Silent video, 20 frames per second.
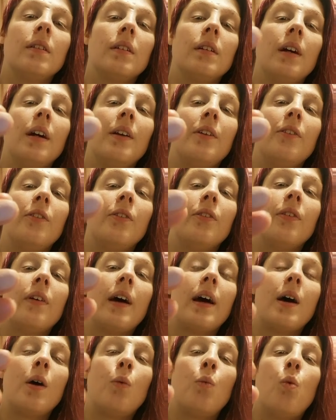kind
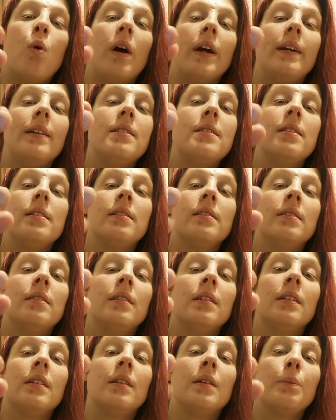of white,
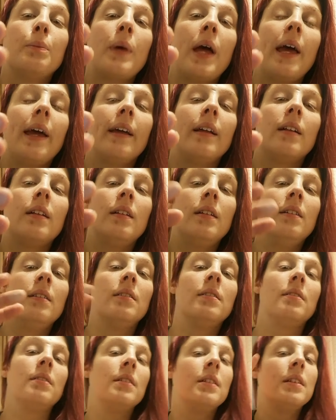pale
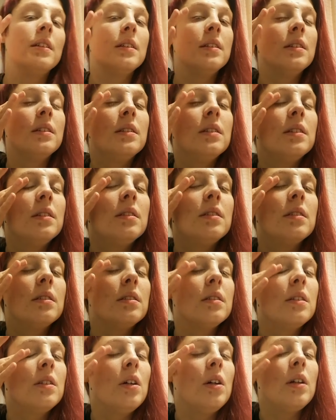
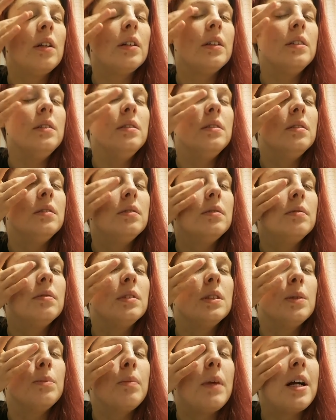colour.
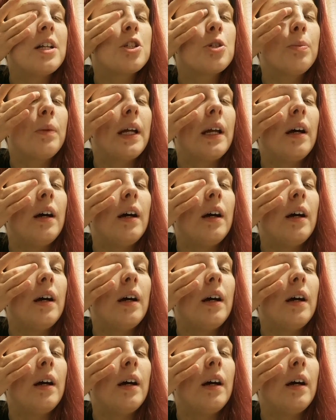to match my